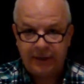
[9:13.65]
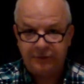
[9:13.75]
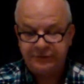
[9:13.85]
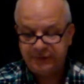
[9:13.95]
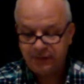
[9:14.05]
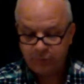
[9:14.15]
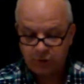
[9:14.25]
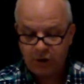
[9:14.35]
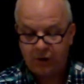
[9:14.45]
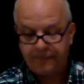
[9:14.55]
I don't see him
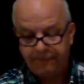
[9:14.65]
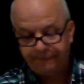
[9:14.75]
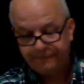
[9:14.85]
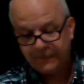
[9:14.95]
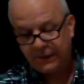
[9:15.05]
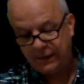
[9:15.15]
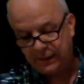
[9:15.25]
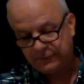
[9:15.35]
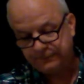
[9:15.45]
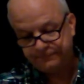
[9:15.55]
at all.
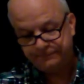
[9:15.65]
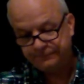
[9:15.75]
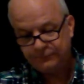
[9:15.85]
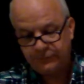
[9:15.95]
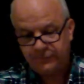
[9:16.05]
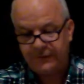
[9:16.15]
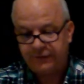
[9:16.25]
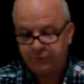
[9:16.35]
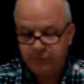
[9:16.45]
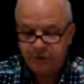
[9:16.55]
And
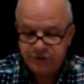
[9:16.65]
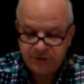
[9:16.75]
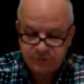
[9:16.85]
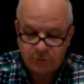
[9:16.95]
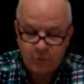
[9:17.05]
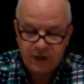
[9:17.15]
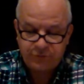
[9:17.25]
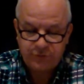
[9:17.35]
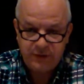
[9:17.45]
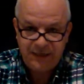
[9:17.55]
that's pretty much it. So
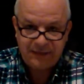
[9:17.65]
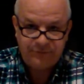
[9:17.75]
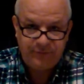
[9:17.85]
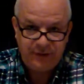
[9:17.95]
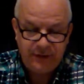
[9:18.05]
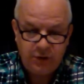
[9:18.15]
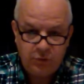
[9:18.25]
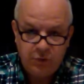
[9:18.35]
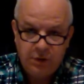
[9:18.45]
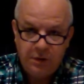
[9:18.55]
watch for the next
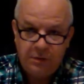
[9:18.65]
video.